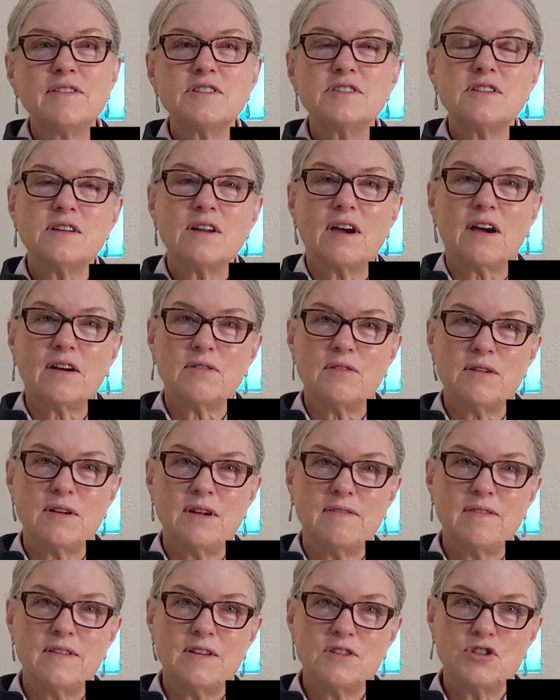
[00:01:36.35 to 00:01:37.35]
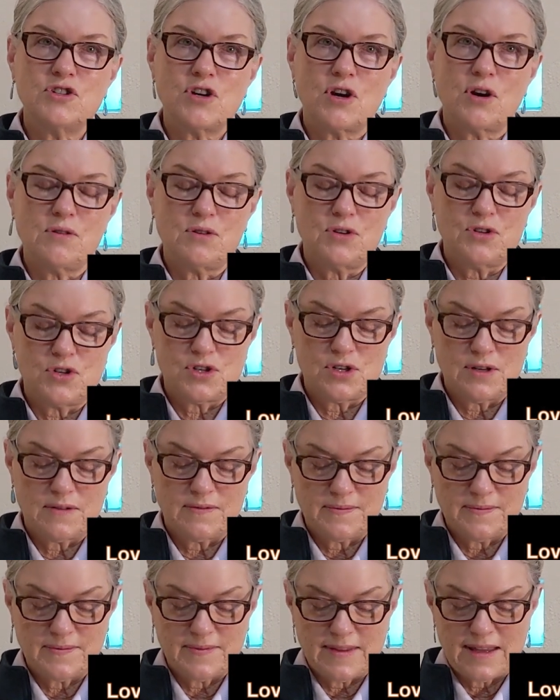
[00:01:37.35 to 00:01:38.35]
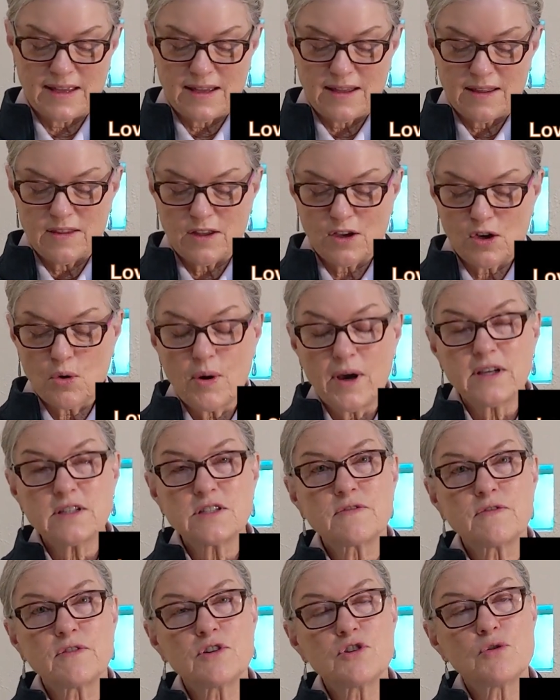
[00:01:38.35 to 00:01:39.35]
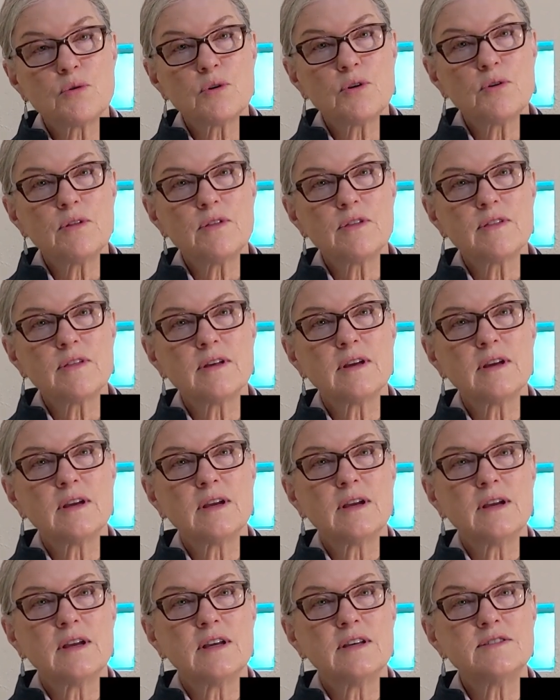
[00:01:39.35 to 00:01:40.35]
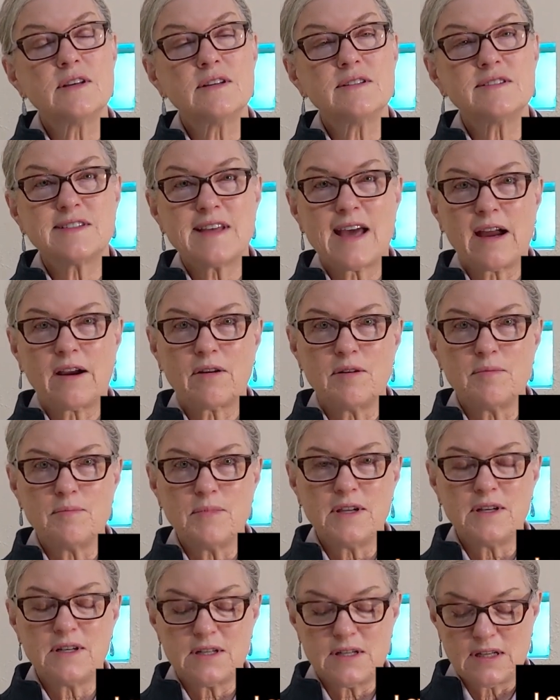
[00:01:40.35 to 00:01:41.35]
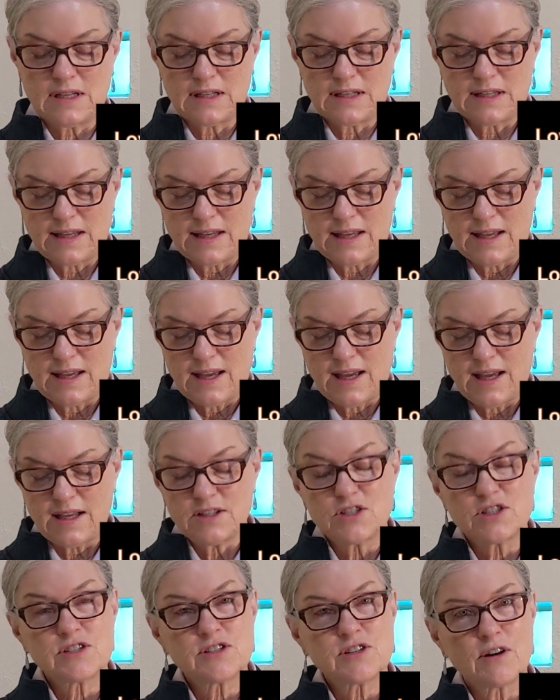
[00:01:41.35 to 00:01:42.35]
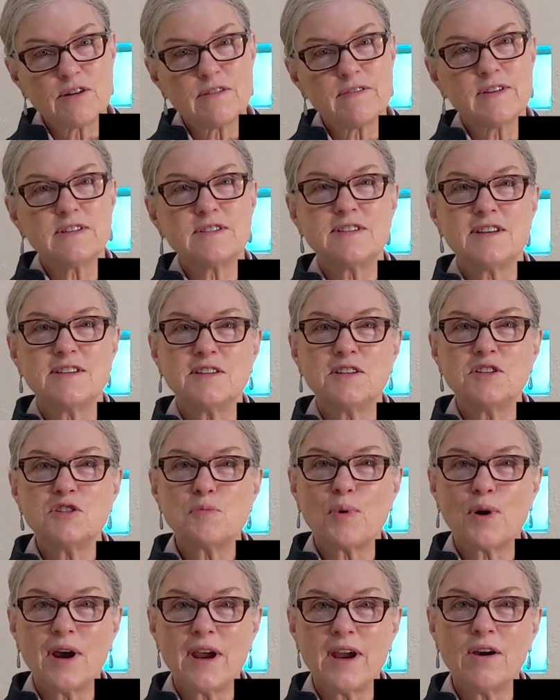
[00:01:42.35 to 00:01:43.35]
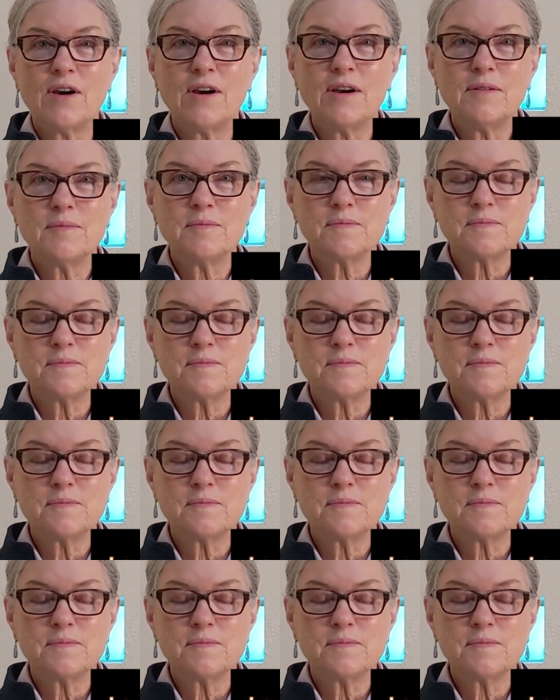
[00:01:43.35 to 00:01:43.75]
is the doctrine of this church. The quest for truth is its sacrament, and service is its prayer.